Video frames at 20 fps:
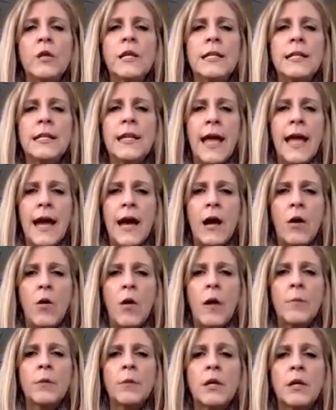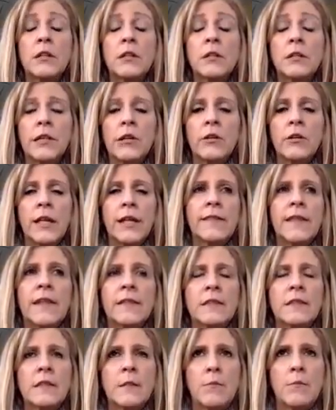Now I'm clear. Like
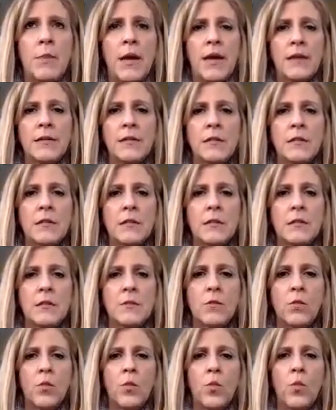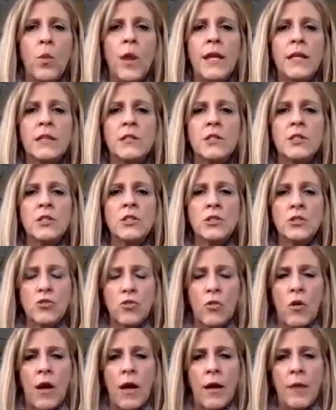that's the best way to
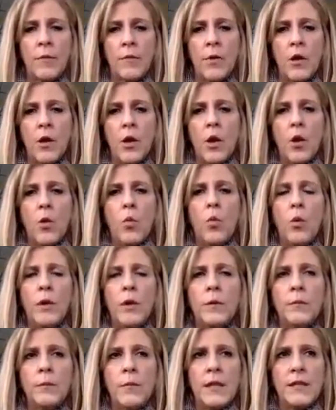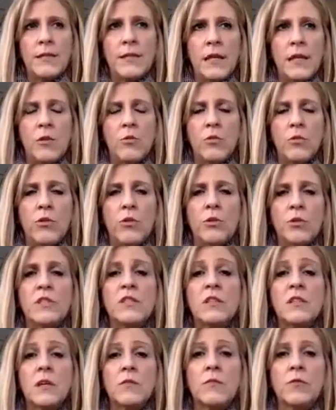describe what meditating with you has
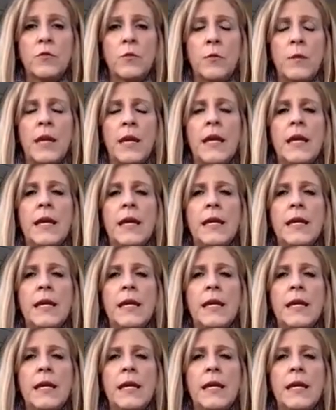done for me.